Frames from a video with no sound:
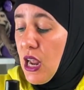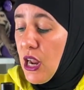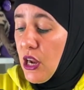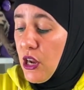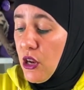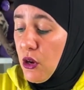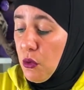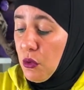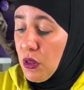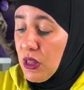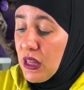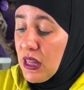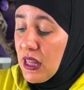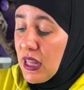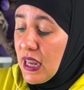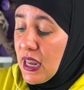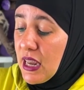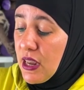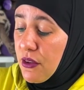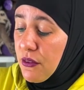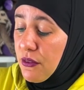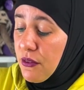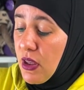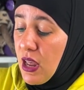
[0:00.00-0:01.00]
You know,
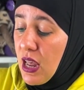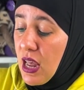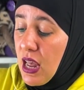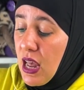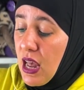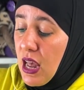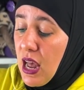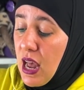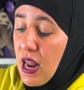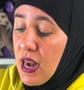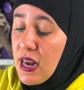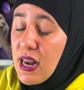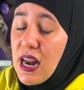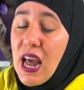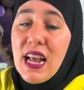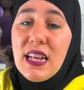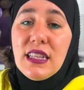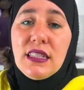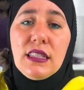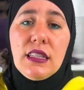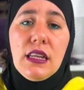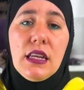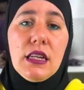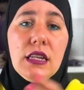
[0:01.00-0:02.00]
leave a
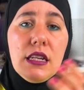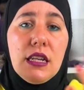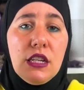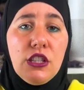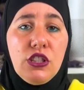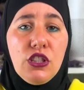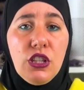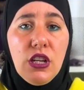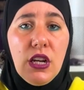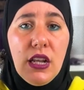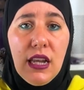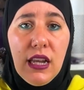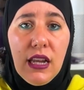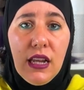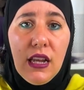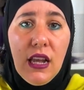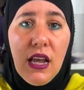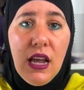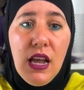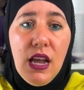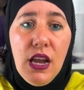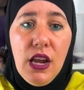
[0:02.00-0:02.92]
nice conditioning,